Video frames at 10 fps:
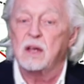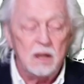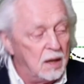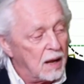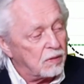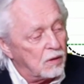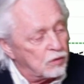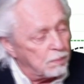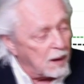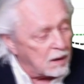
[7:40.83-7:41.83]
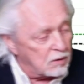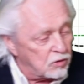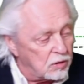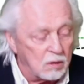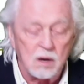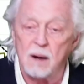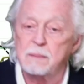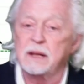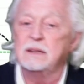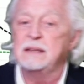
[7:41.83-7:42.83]
Yet this market's still
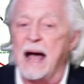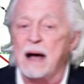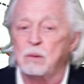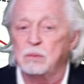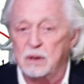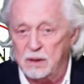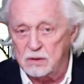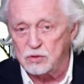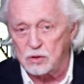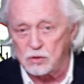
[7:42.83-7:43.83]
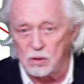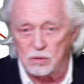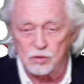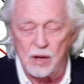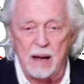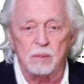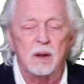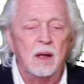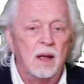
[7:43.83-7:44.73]
coming down, as it turns out.